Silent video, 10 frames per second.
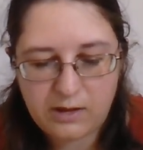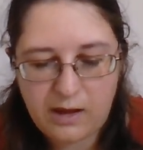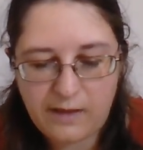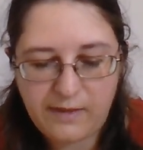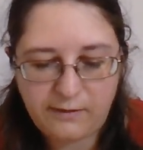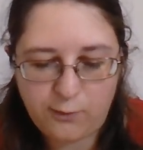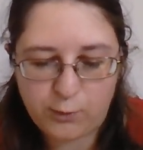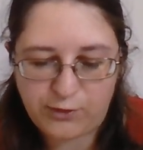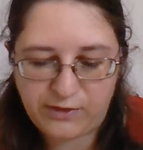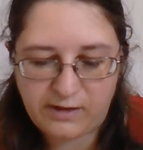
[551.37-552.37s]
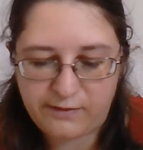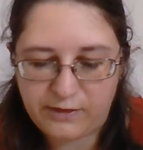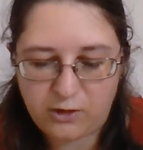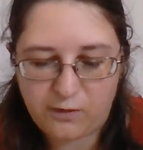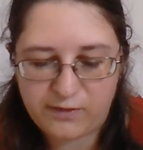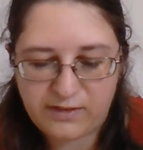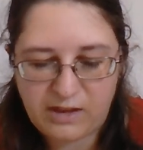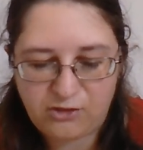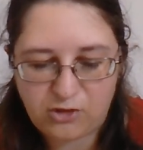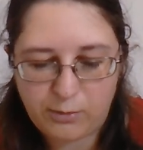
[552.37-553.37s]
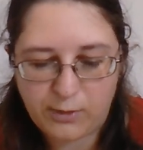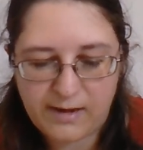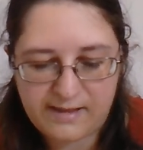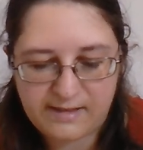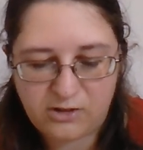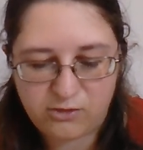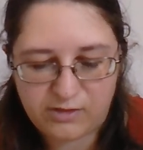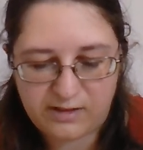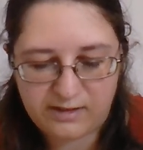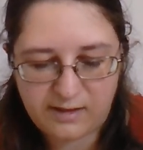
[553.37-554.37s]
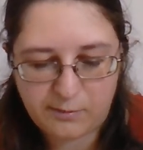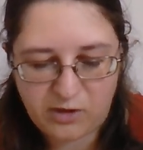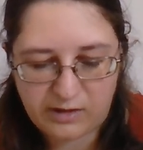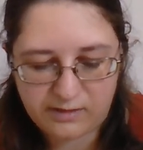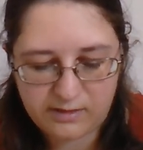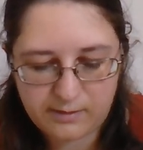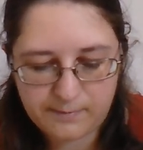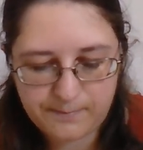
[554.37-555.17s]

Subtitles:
and then forced herself into conversation upon less interesting subjects.